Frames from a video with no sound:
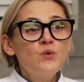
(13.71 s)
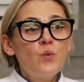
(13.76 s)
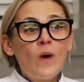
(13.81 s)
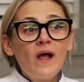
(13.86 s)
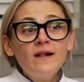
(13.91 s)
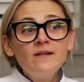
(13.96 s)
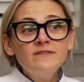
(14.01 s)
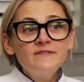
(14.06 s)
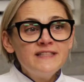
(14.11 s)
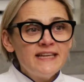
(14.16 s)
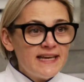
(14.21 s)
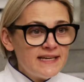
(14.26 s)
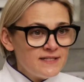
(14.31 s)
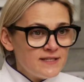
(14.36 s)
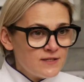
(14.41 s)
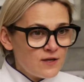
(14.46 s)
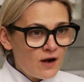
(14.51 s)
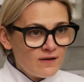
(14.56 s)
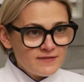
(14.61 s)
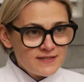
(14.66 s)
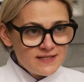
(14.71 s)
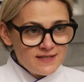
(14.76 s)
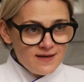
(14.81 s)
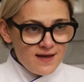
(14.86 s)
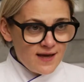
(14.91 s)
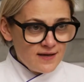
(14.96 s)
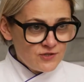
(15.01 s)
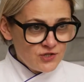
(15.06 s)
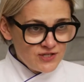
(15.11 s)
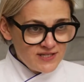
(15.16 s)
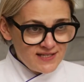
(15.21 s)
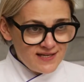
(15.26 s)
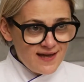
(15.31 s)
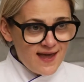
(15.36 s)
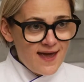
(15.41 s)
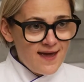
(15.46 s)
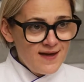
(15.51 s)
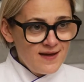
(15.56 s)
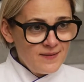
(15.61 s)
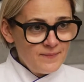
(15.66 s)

12 Days of CHCA.